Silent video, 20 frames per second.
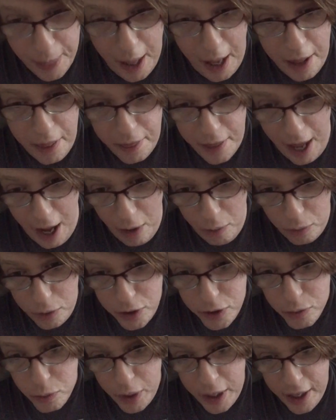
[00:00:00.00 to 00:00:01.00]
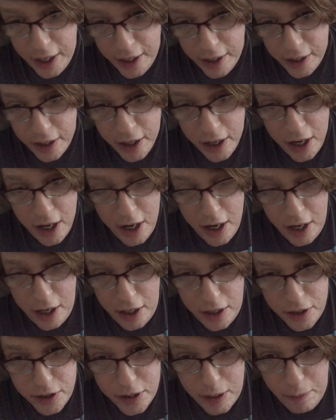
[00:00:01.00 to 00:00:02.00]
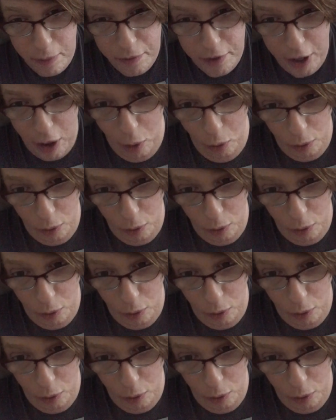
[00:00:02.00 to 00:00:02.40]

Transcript: And that was when some of the